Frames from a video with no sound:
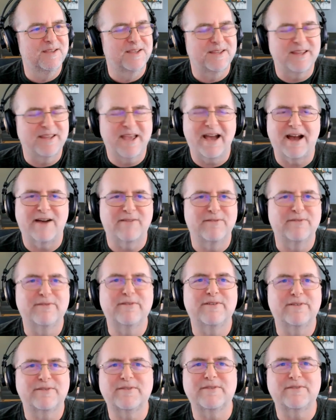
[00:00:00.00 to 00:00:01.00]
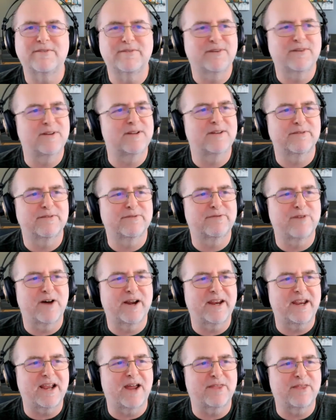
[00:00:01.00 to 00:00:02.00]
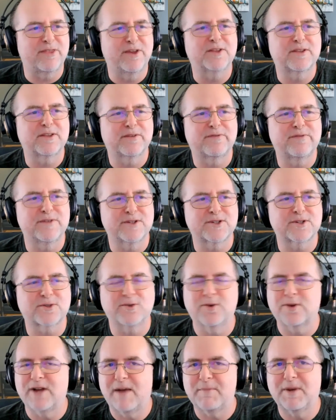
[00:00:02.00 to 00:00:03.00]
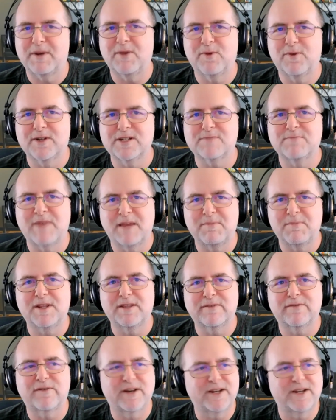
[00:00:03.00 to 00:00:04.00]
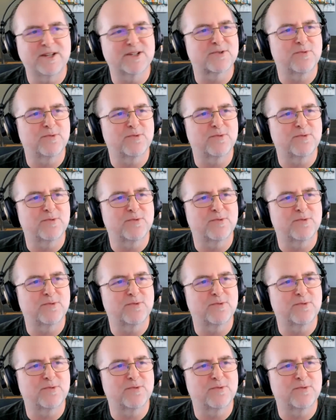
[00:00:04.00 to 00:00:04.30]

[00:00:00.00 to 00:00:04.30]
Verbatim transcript: yeah, funny. I think the physical comedy ones may be the funniest